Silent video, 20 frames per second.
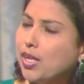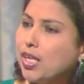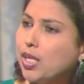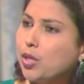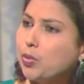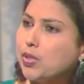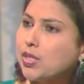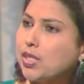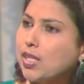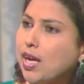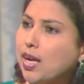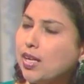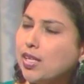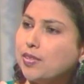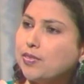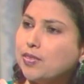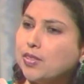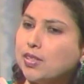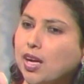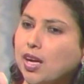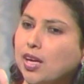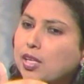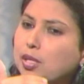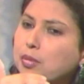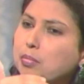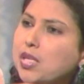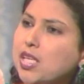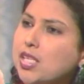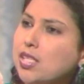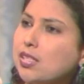It was a kind of
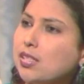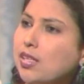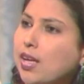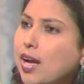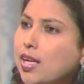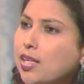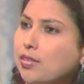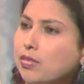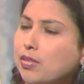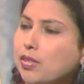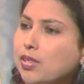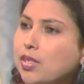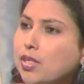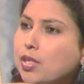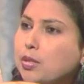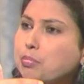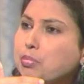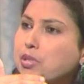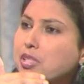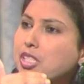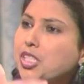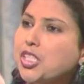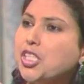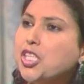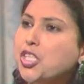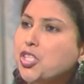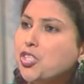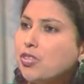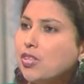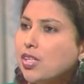Archimedean kind of a
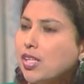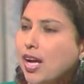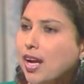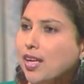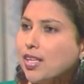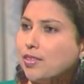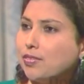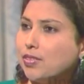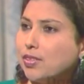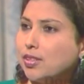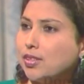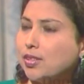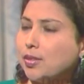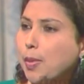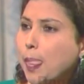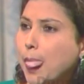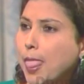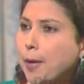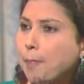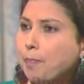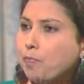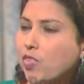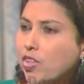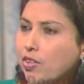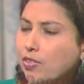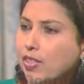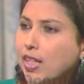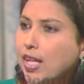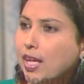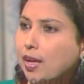procedural kind of a
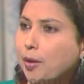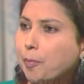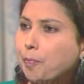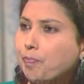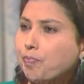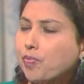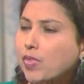thing,